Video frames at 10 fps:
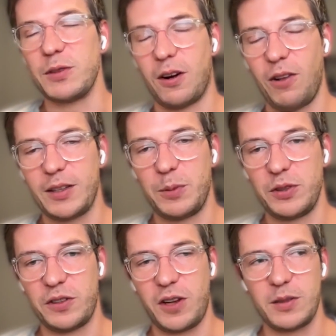done a lot to push
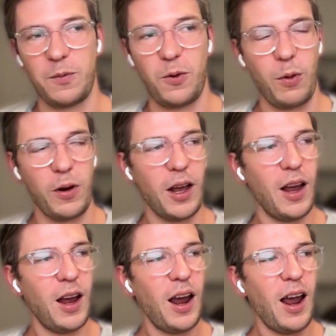this concept forward.
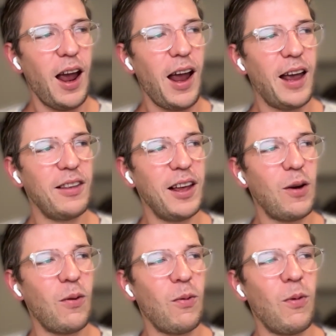And like,
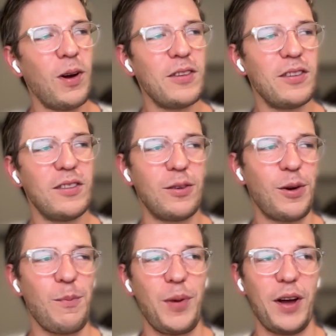what does this sort
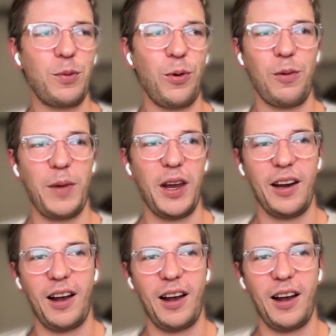of buzzword mean?